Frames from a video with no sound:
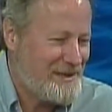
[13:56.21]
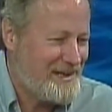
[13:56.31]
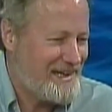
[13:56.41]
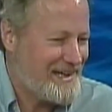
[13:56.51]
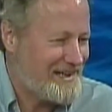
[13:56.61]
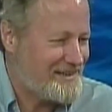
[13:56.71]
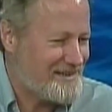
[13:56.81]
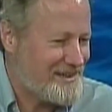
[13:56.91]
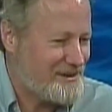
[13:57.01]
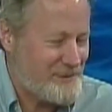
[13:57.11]
and
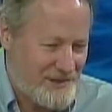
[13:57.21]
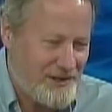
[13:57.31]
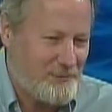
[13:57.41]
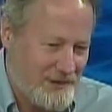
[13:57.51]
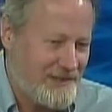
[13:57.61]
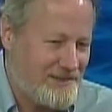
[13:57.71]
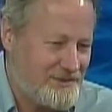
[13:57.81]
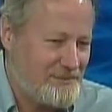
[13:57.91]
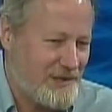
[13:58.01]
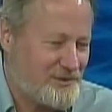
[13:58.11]
we think will lead to
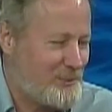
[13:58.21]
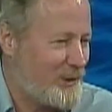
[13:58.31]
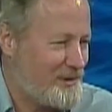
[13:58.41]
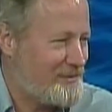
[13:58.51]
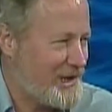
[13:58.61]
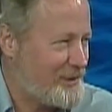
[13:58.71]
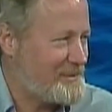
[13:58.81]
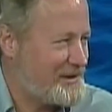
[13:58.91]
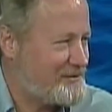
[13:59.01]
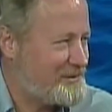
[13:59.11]
much more
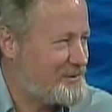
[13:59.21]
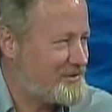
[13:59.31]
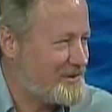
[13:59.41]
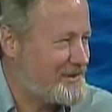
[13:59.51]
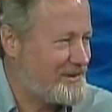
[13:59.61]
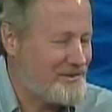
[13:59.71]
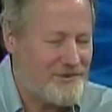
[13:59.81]
development in future years.